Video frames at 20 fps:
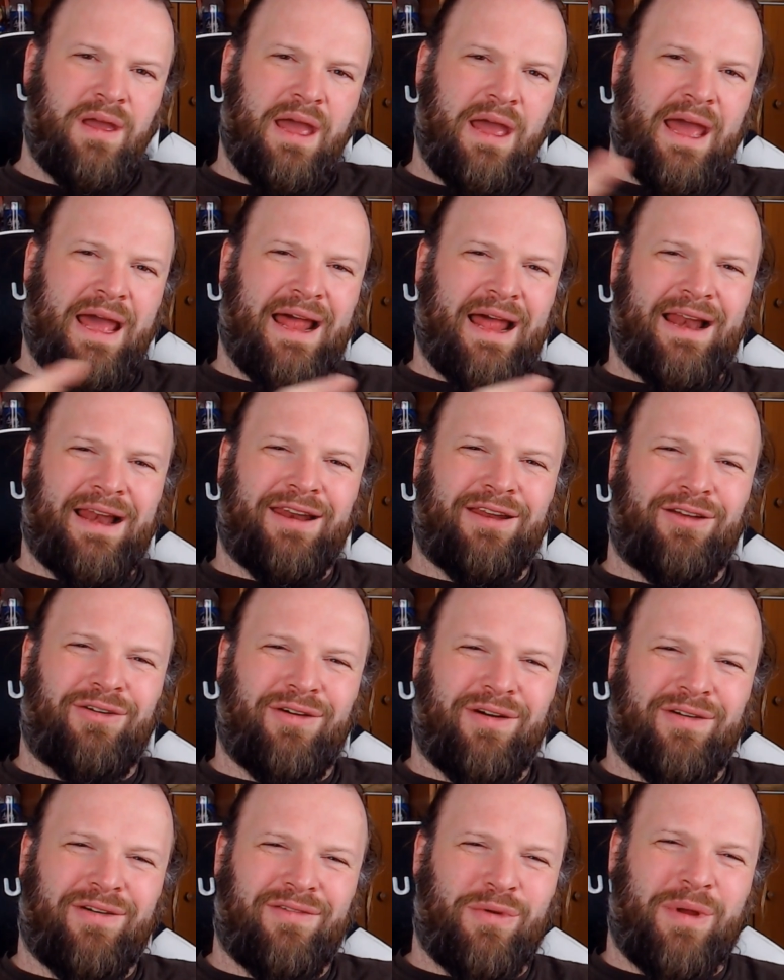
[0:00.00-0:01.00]
Hello
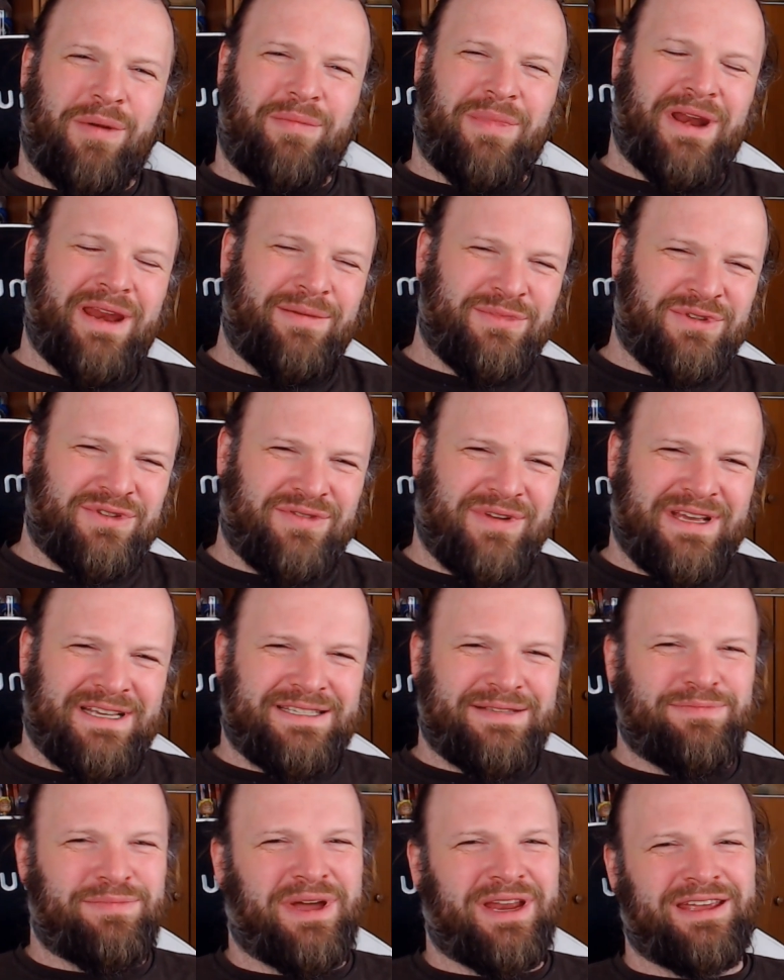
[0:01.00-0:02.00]
everyone, my name is
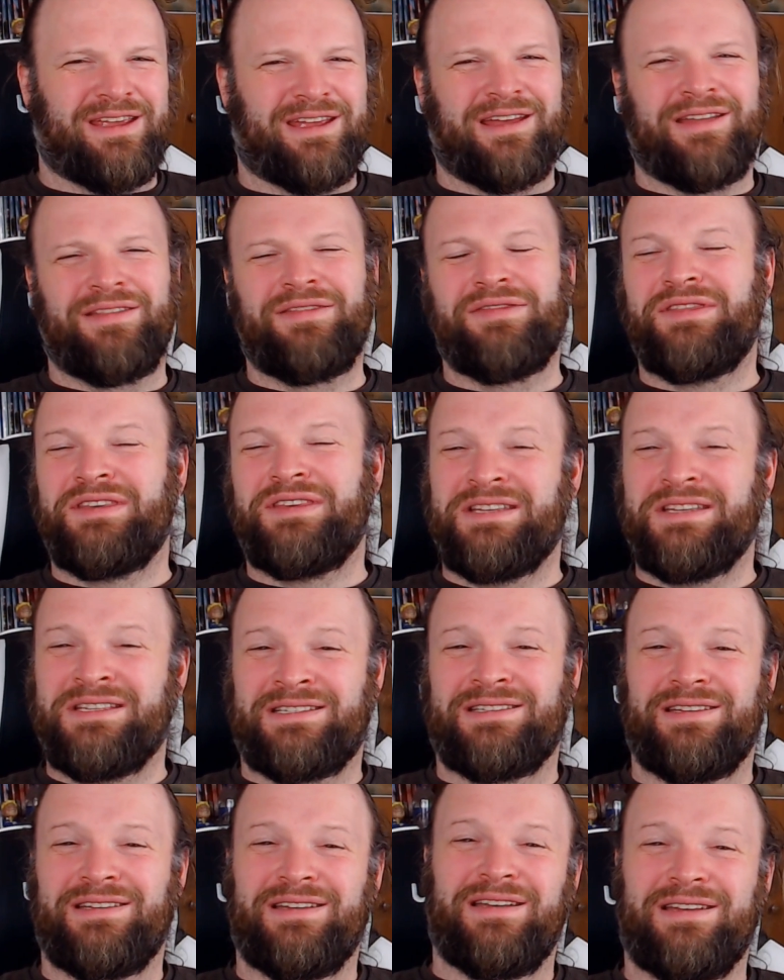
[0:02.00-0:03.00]
Relax and Panic, and
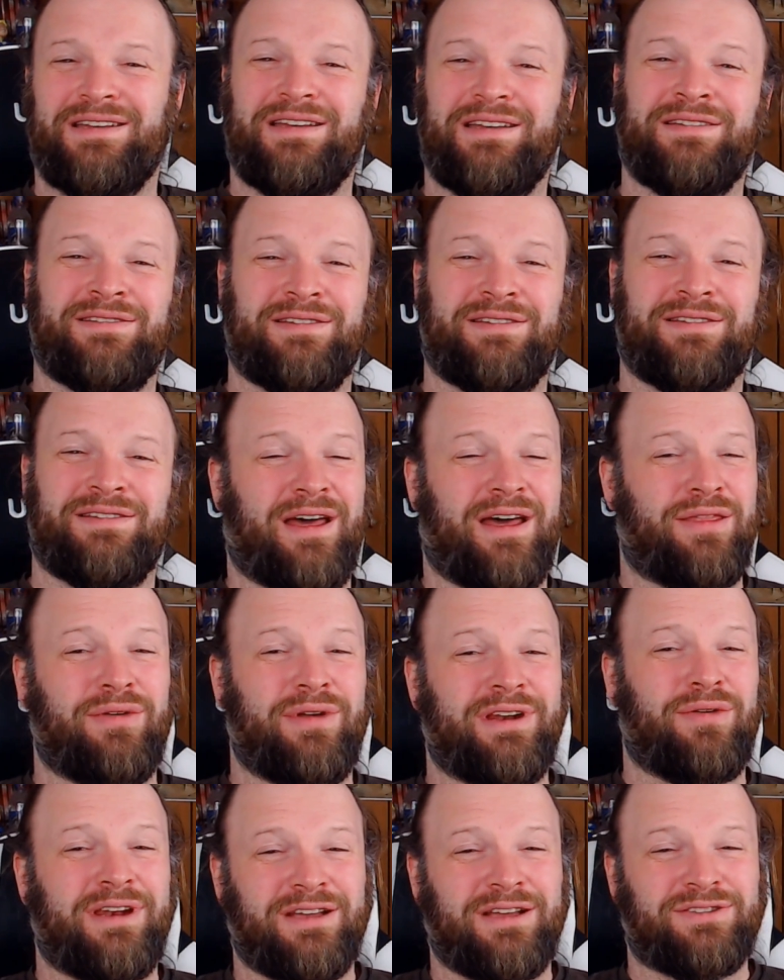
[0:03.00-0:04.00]
this is another
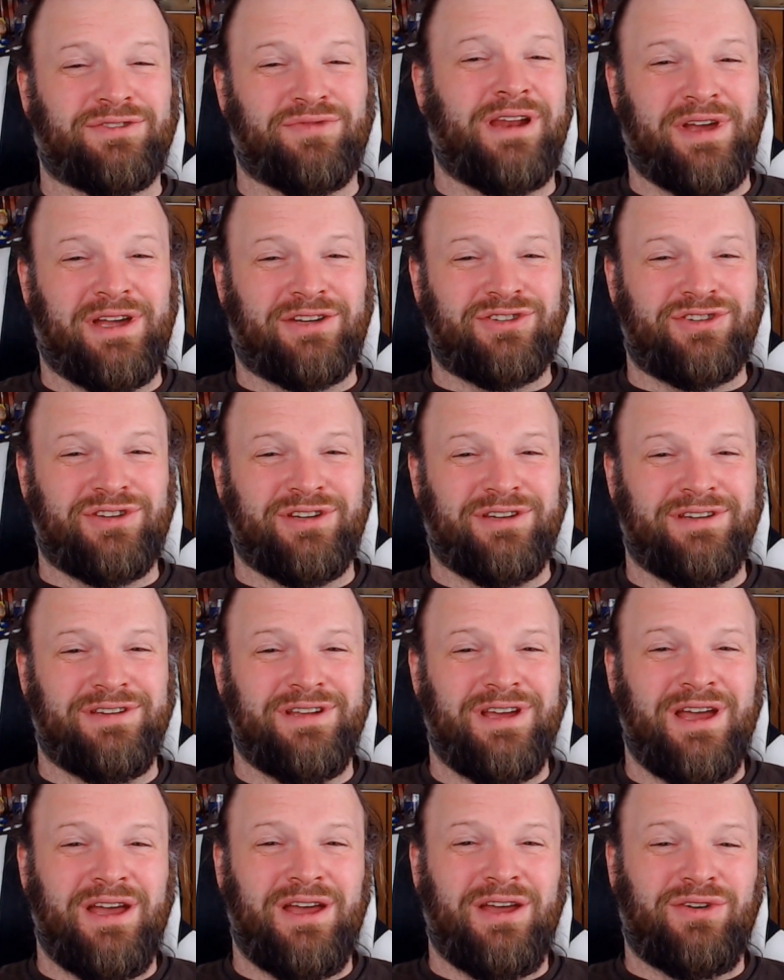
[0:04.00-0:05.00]
and last reaction
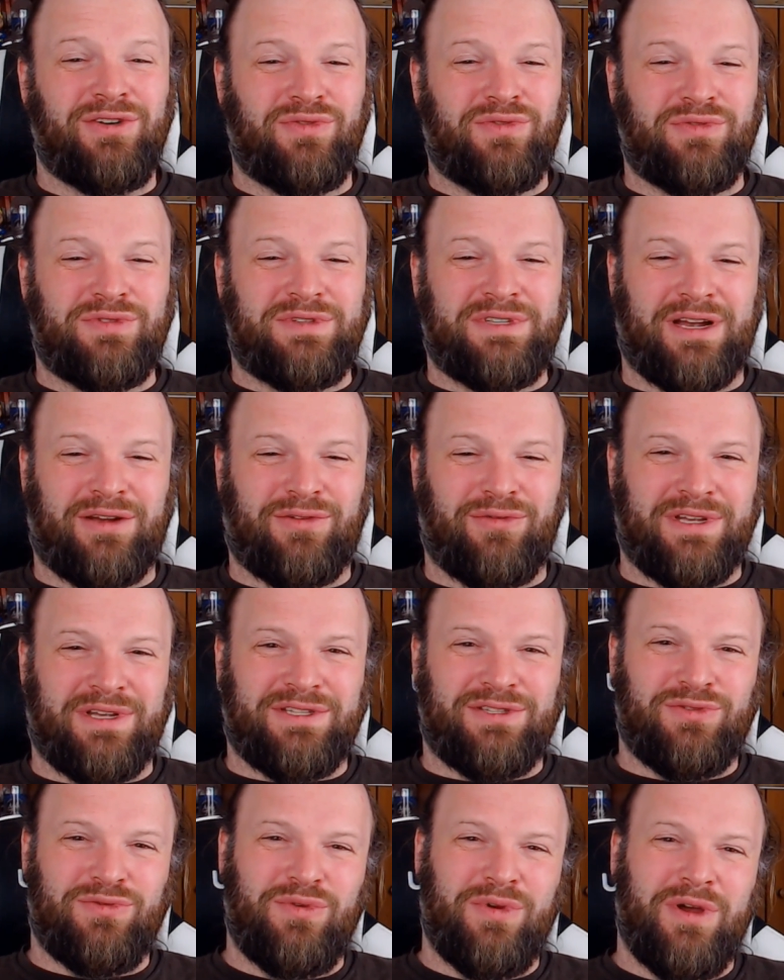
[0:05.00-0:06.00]
to
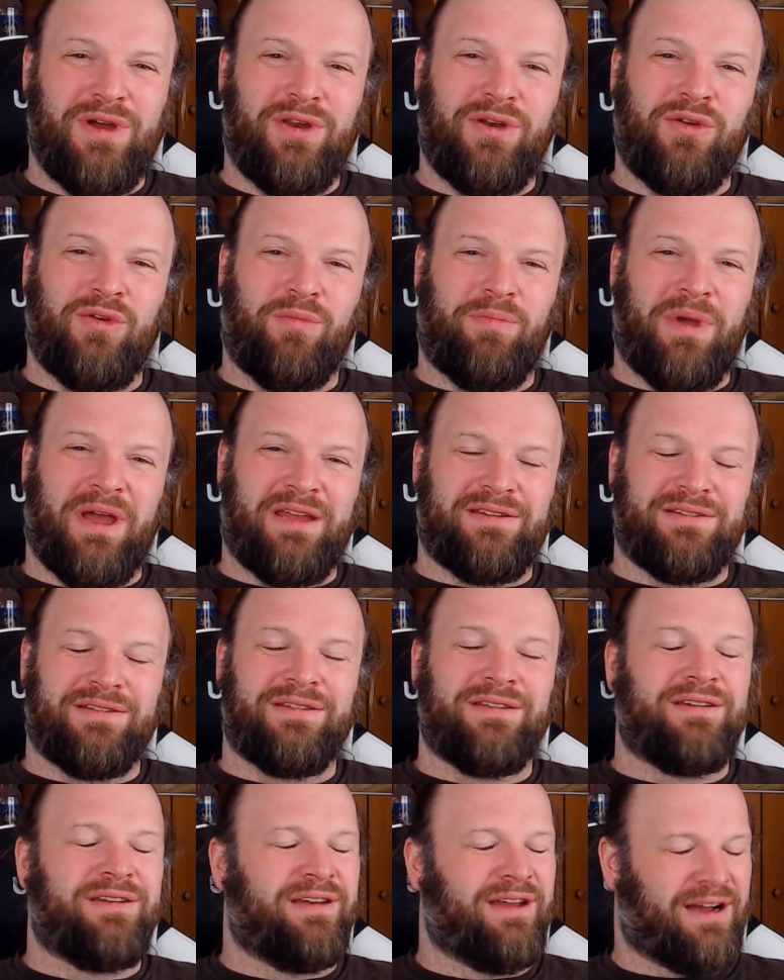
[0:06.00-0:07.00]
Sakurasou no Pet
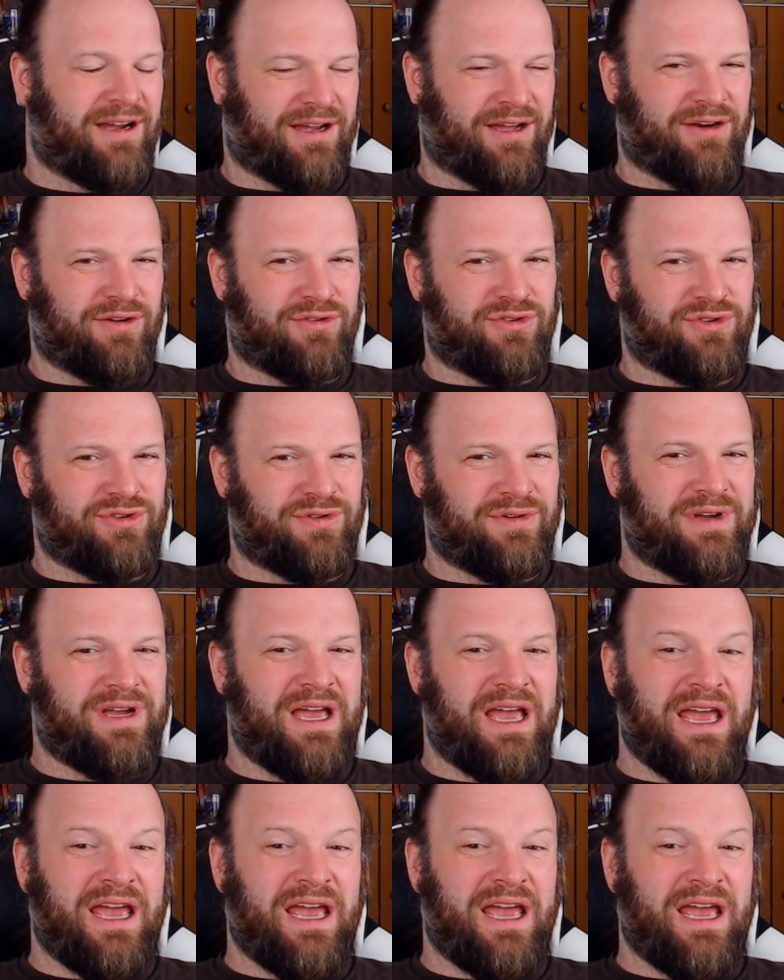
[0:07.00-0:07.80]
na Kanojo.